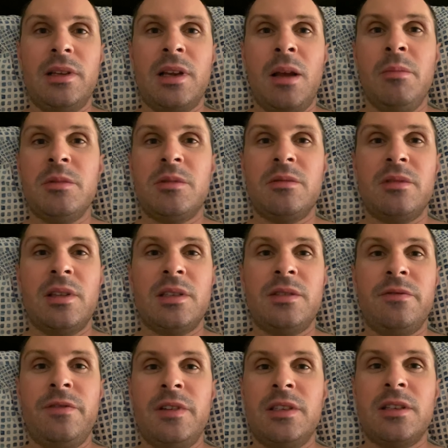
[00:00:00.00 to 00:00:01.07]
It comes with this
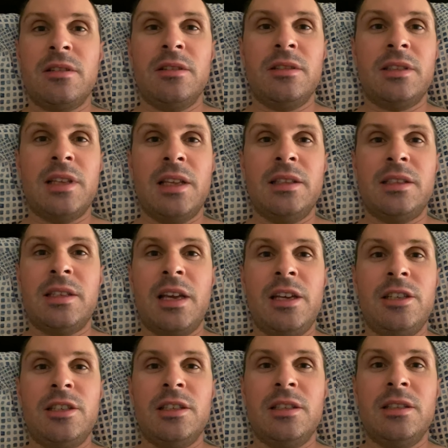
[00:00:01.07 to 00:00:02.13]
physical
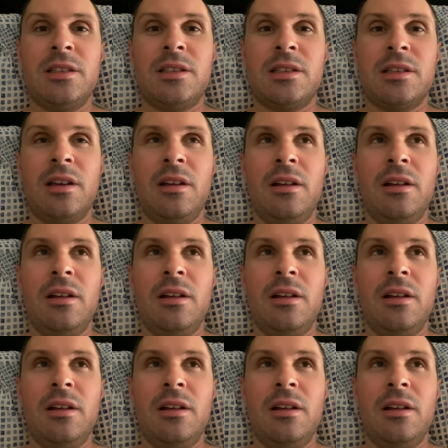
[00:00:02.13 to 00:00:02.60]
sensations.